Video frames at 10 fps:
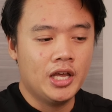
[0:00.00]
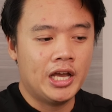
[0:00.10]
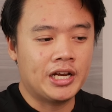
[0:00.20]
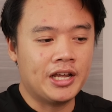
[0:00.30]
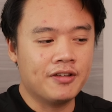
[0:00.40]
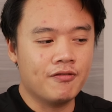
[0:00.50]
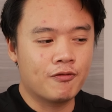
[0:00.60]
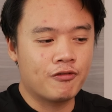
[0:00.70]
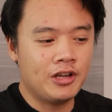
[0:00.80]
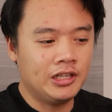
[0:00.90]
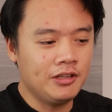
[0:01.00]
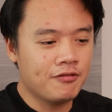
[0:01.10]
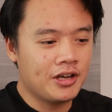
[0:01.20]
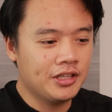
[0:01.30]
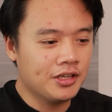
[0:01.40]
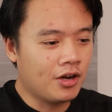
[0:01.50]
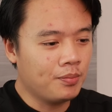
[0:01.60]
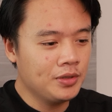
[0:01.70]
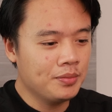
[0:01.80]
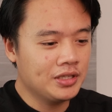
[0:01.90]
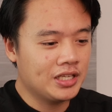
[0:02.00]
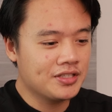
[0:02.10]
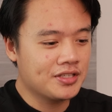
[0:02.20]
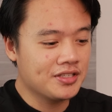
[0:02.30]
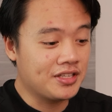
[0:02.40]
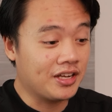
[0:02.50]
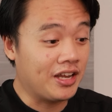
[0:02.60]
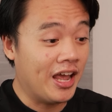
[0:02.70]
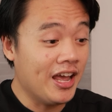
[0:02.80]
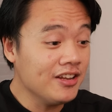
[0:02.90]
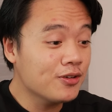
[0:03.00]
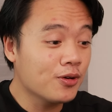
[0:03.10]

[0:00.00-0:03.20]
And I really, really compliment lenses that can